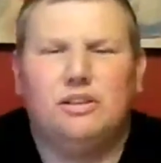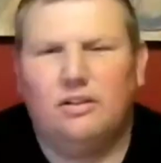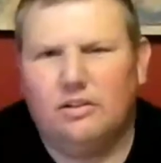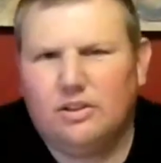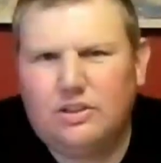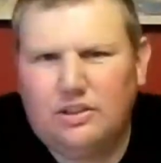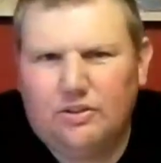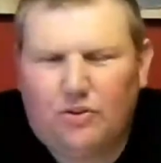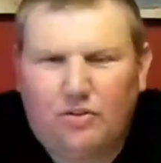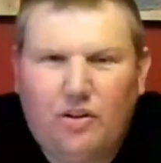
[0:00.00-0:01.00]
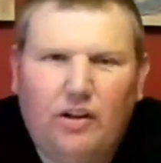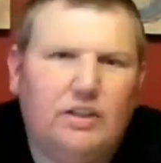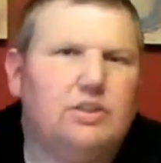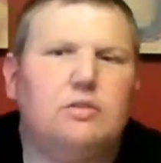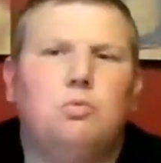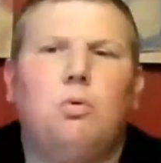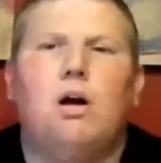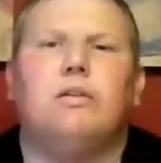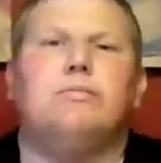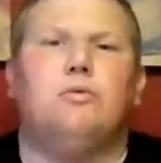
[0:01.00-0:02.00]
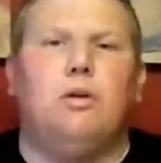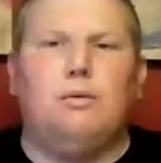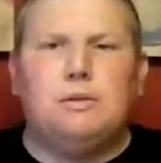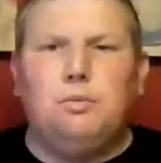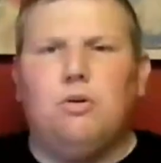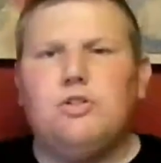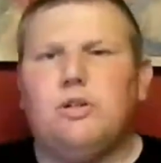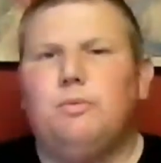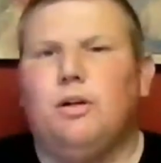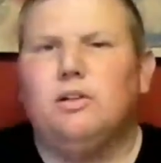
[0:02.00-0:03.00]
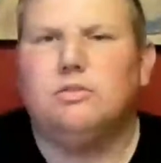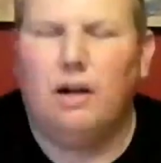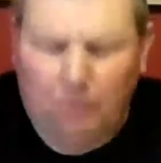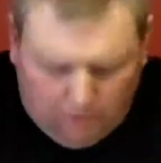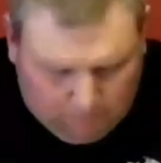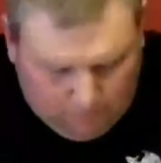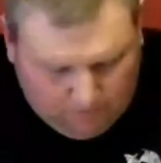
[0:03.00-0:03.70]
girls, children of all ages, welcome to Robert's Sports Show. I'm your host, Robert.